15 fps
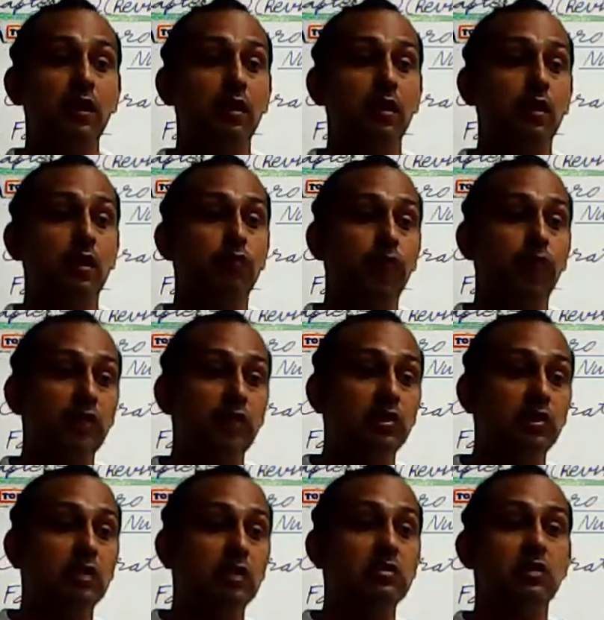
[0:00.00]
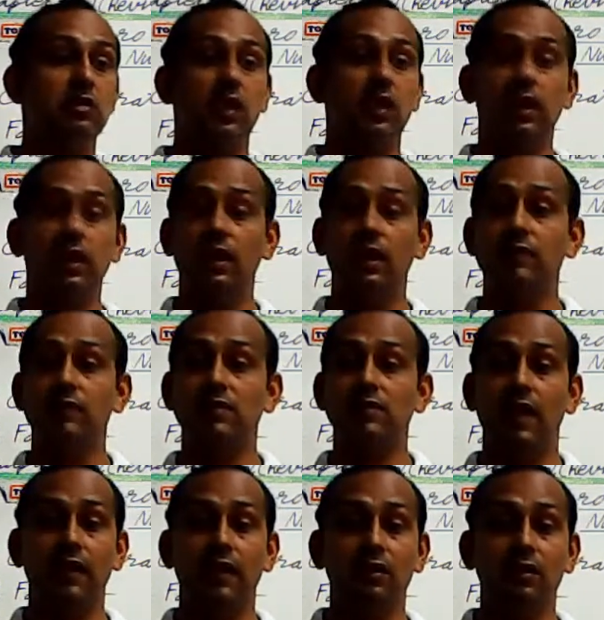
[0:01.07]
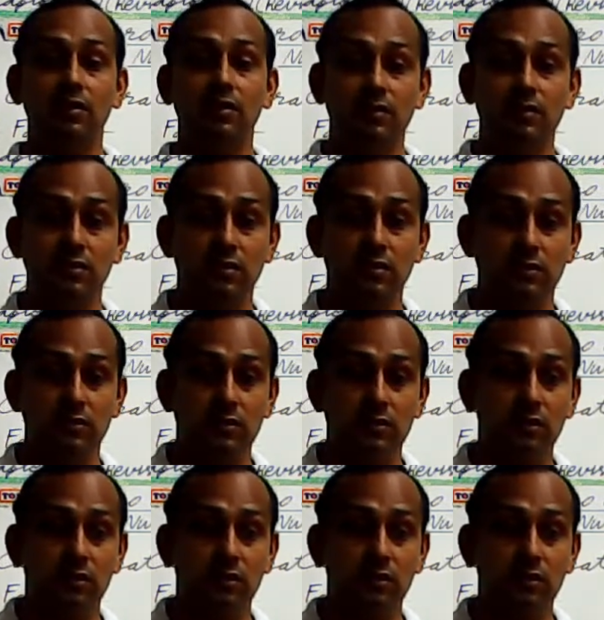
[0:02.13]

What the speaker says: infections, illness, and diseases.